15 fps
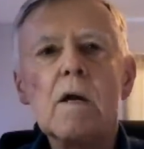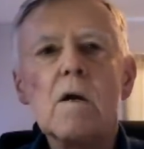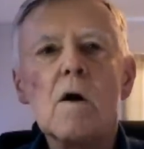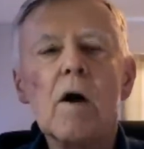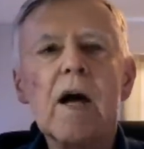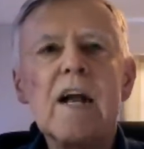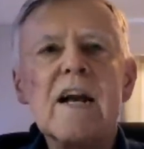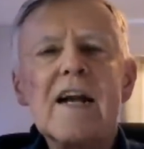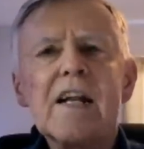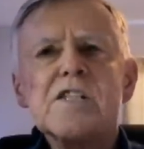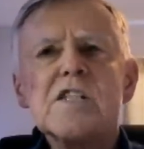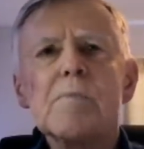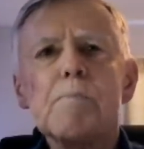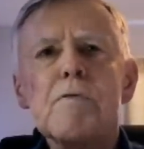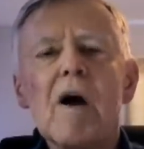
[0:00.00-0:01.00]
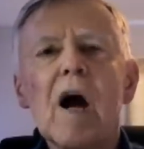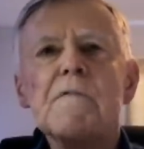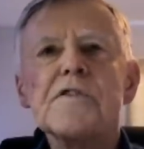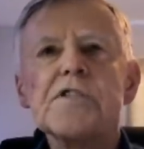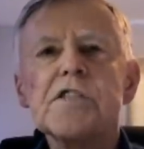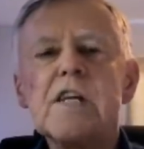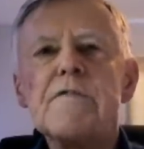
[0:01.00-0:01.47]
You know, and it isn't
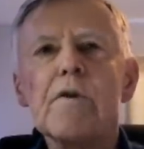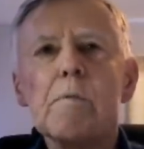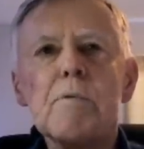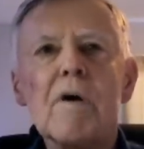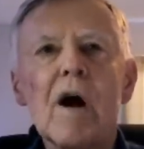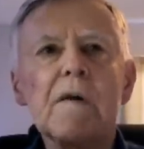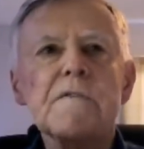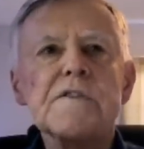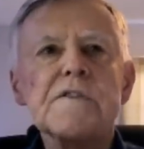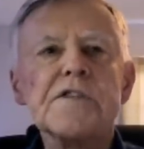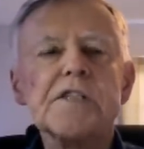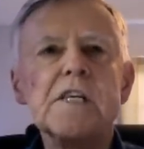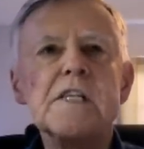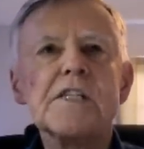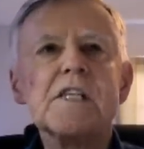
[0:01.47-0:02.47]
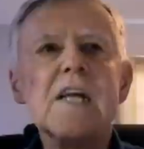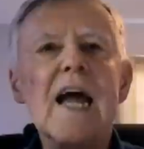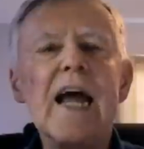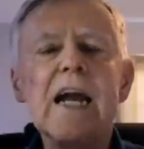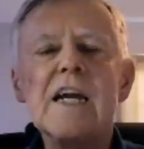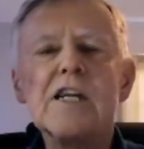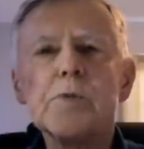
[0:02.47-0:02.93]
prophecy for prophecy's
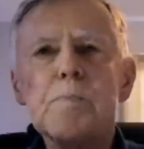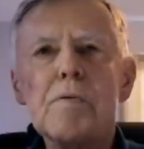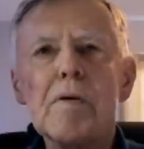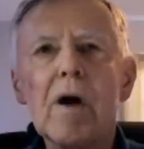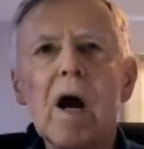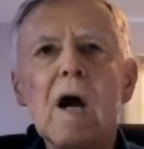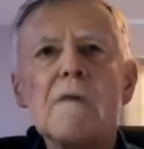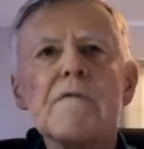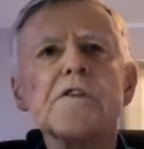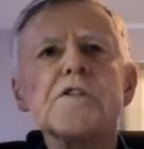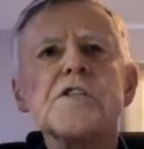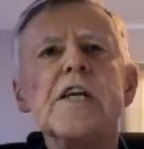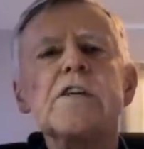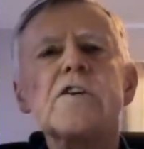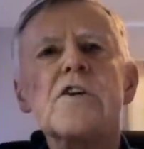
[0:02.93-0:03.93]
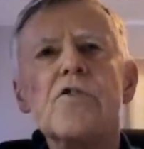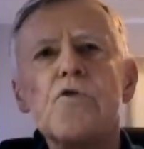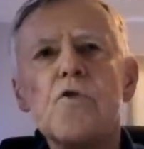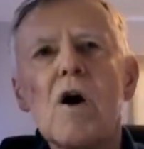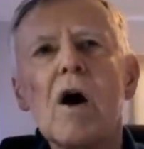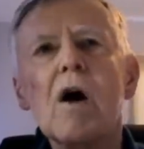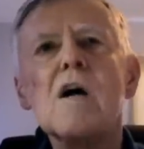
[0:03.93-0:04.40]
sake, it's prophecy
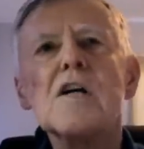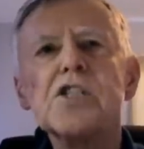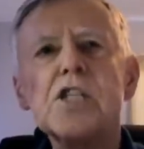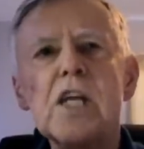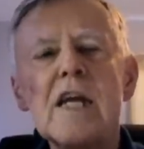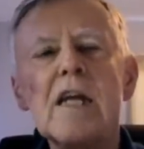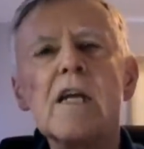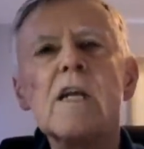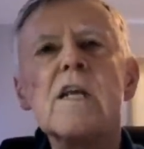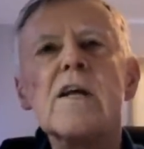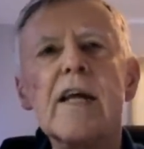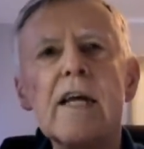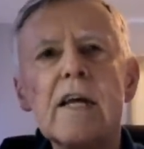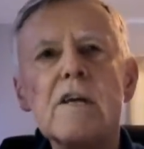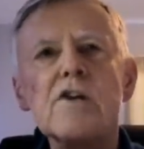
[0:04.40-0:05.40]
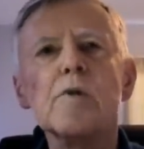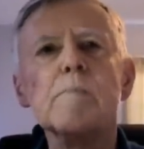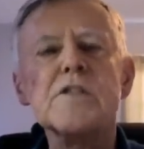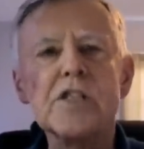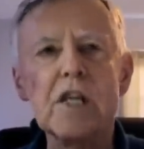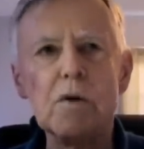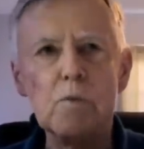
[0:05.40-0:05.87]
to draw us into
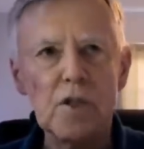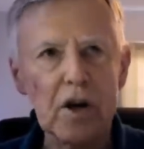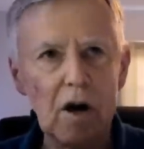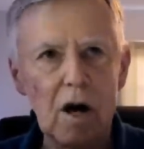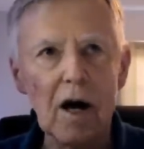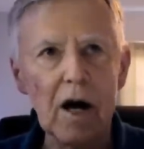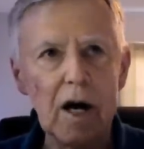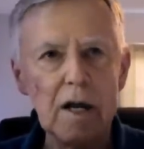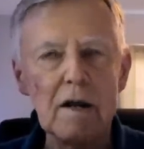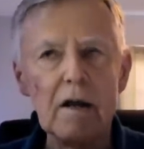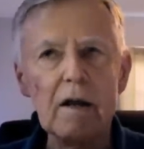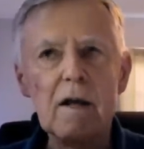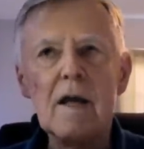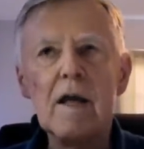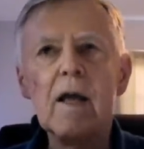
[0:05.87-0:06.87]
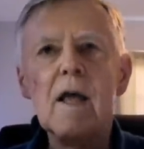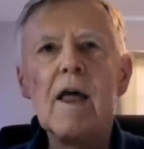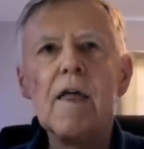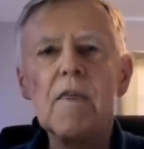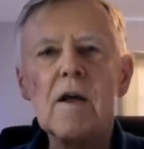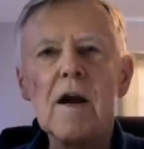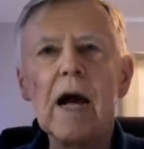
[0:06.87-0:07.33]
intimacy with God,
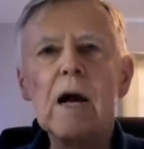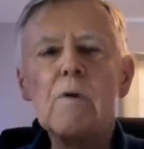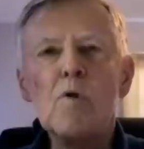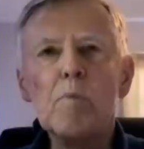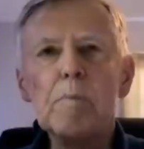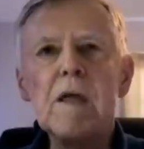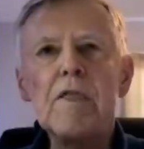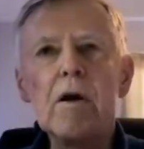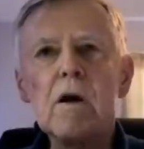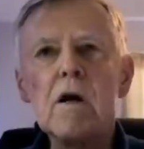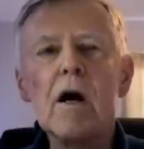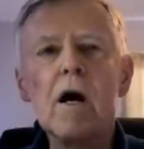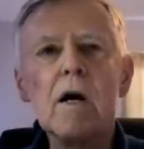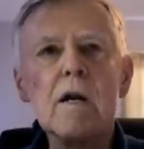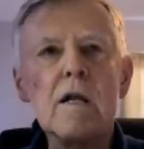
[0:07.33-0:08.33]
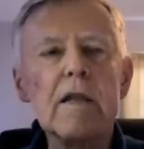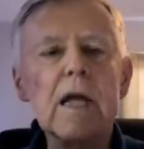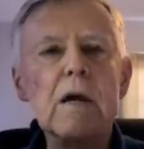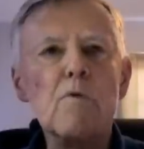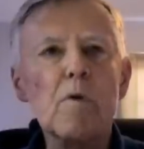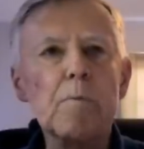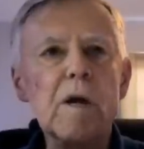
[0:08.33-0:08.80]
that I will be their
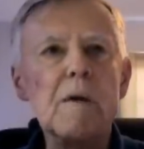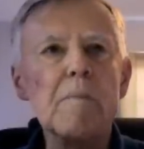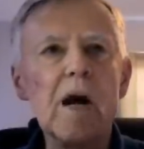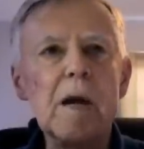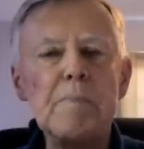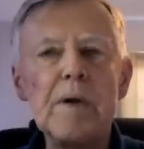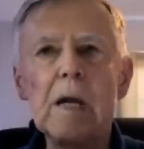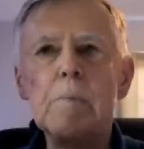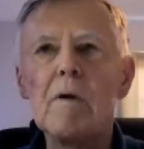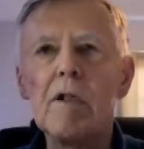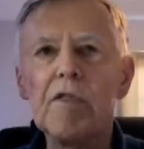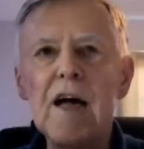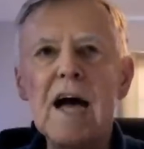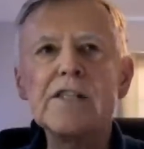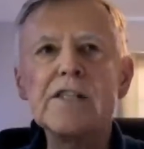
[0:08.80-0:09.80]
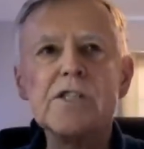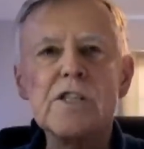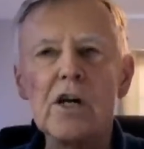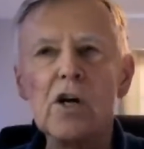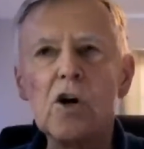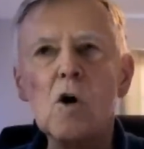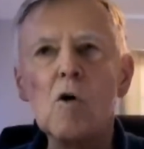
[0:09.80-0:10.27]
God and they will be my people.
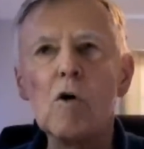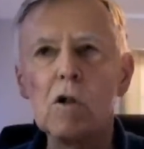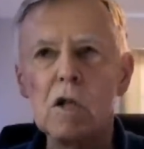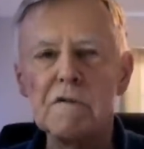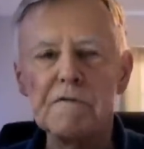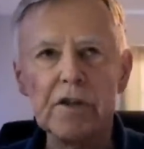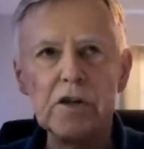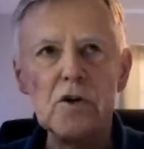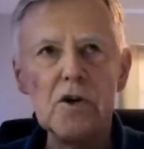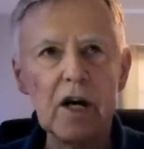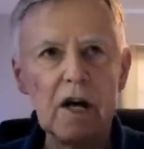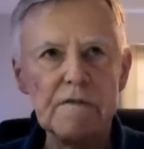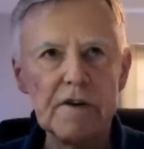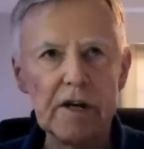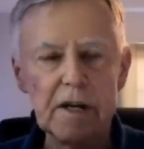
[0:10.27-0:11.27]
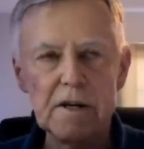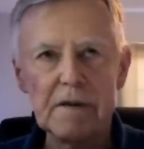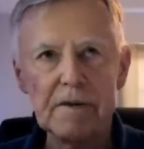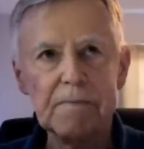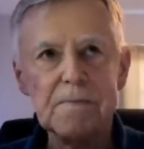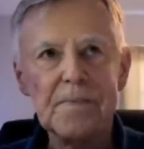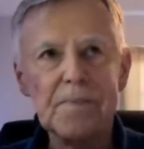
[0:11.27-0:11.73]
That's the goal of the new
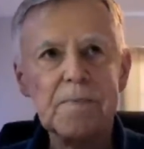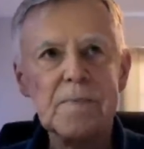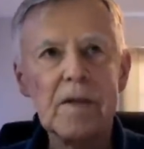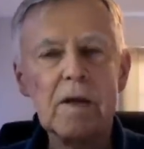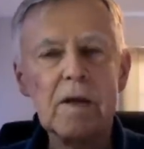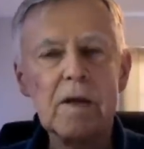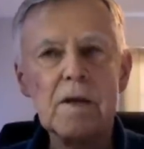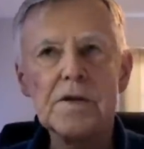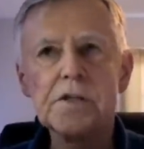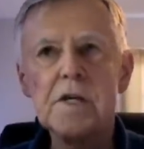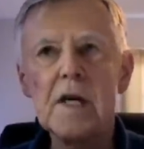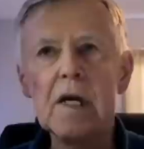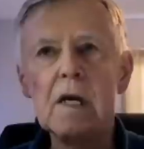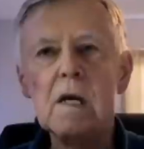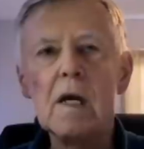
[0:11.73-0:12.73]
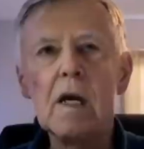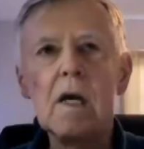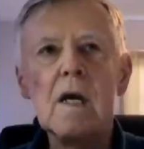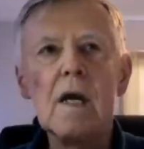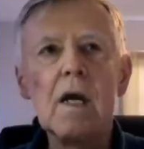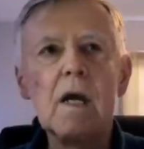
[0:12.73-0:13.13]
covenant. You see,